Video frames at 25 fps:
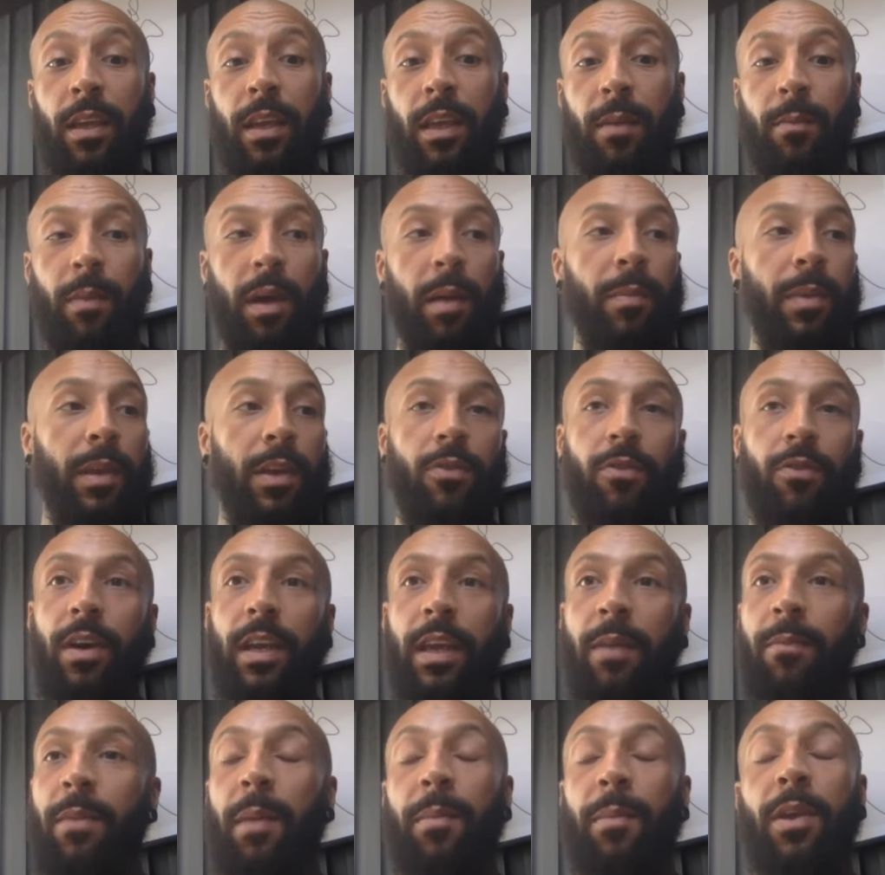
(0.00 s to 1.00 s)
He might be
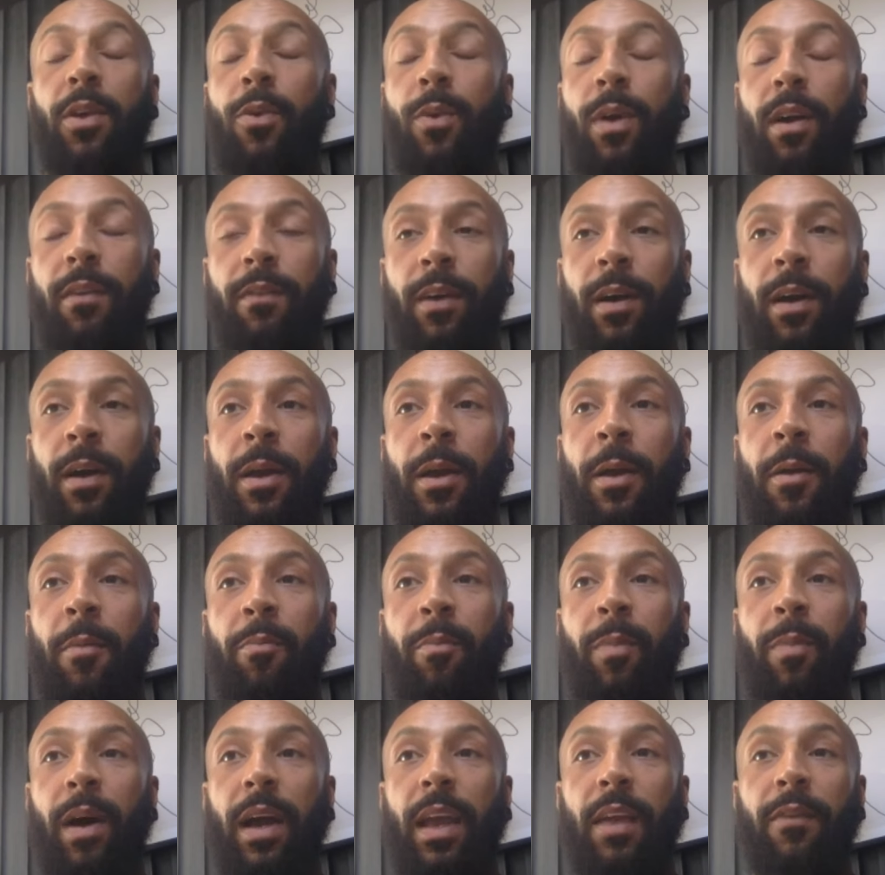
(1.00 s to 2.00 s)
Grigg, it might be whoever.
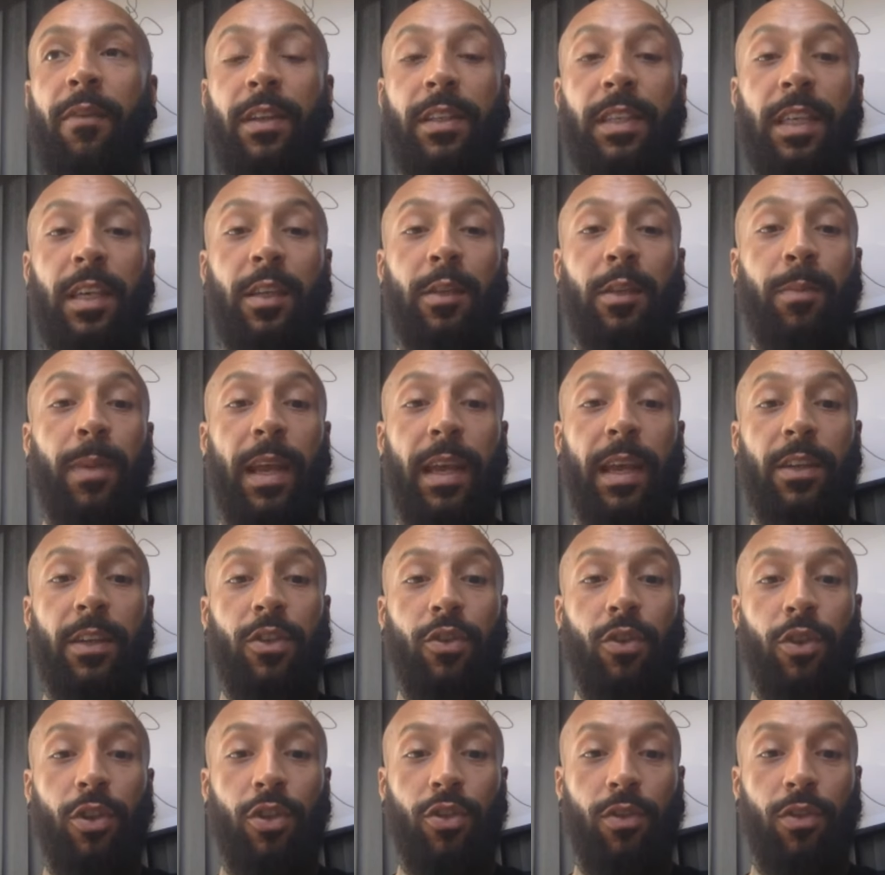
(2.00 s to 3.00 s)
But if a team's playing
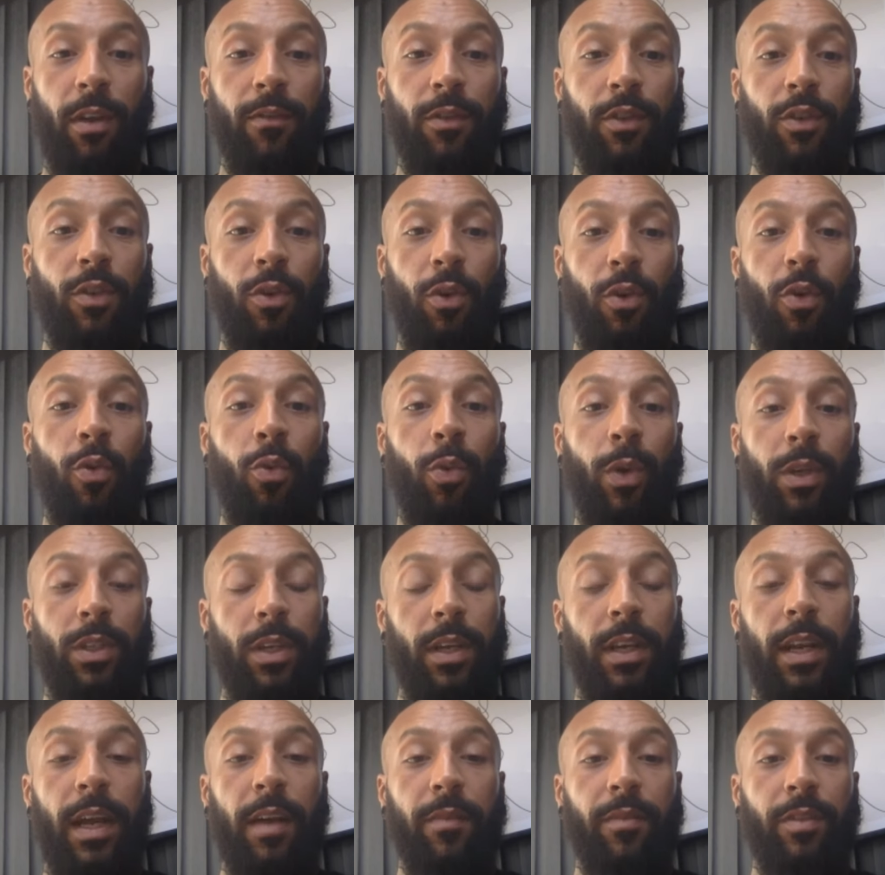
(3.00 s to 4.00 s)
to your strengths, you're always
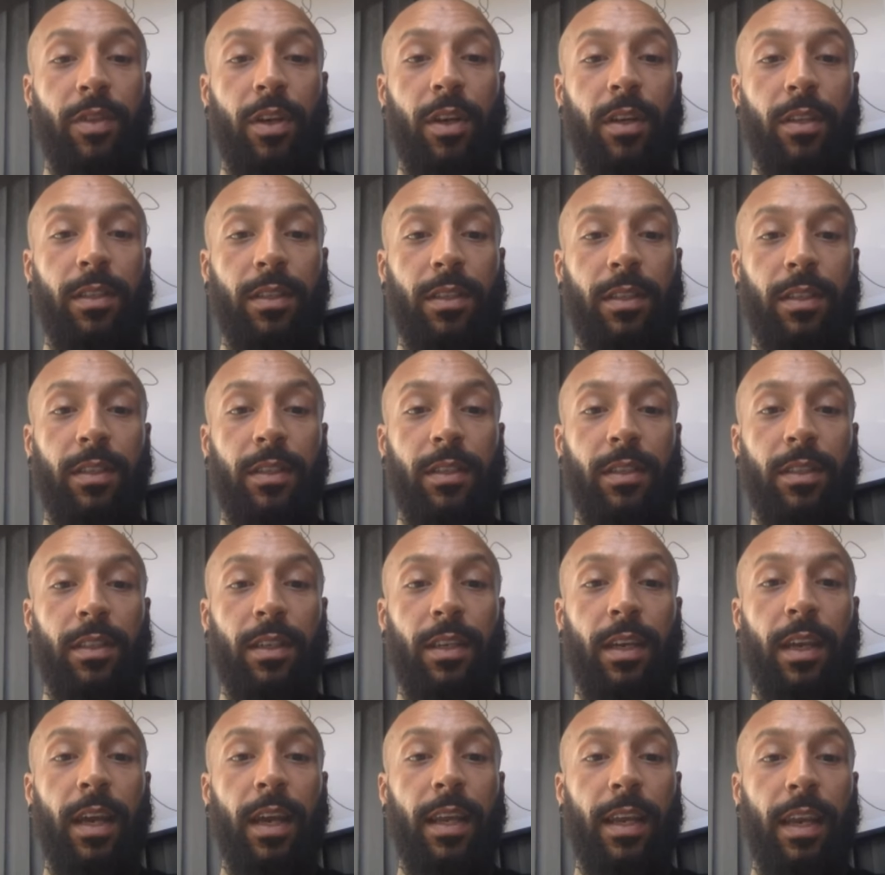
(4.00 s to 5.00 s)
going to have chances
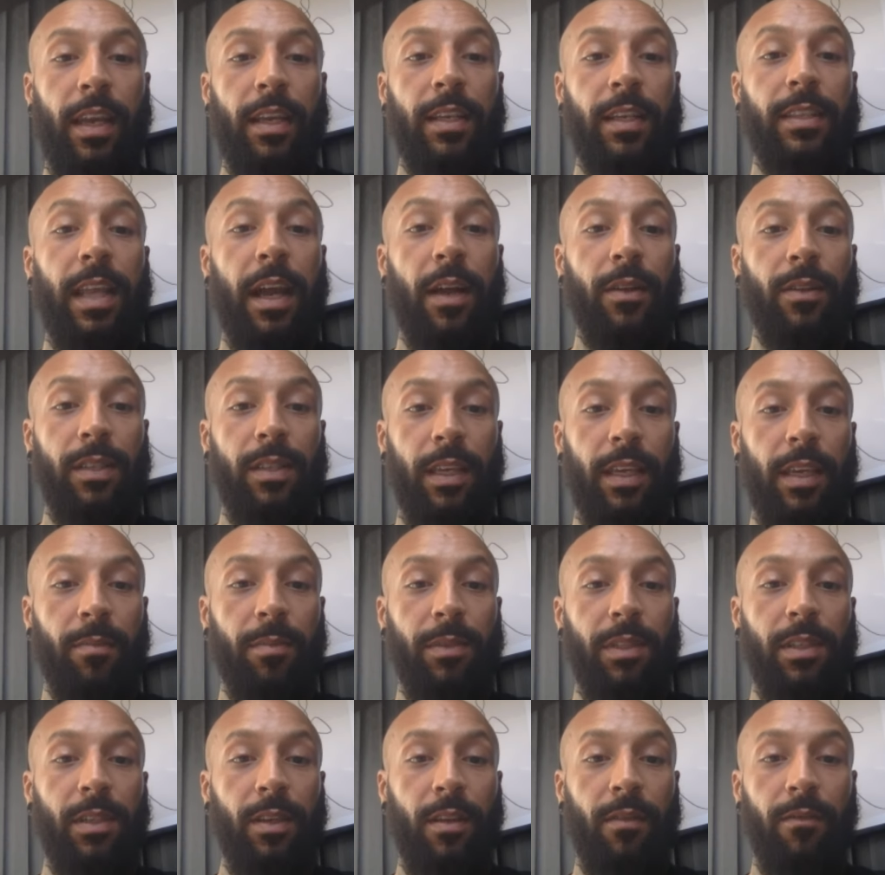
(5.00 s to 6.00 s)
and it's down to
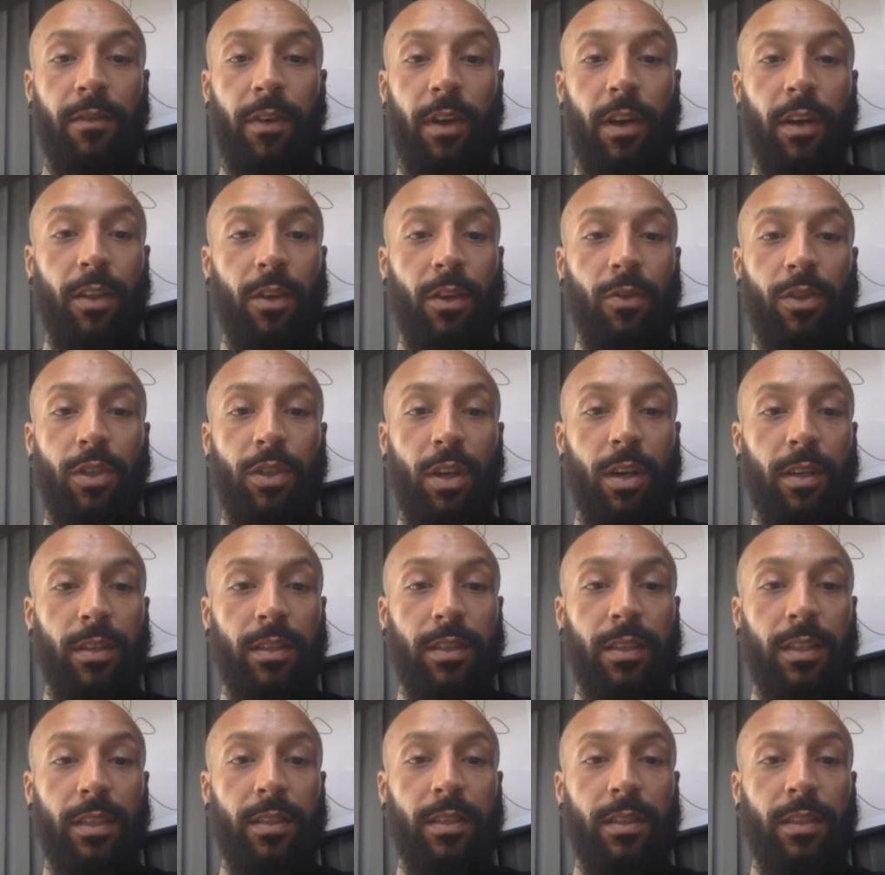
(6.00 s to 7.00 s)
him to convert those
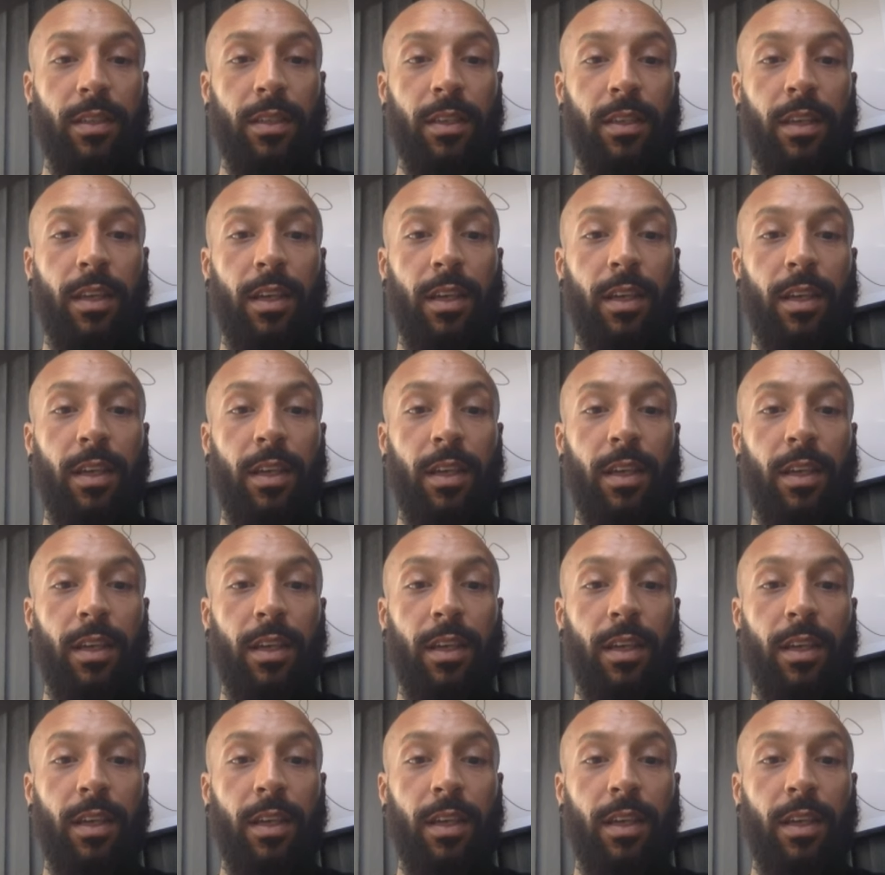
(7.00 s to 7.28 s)
chances.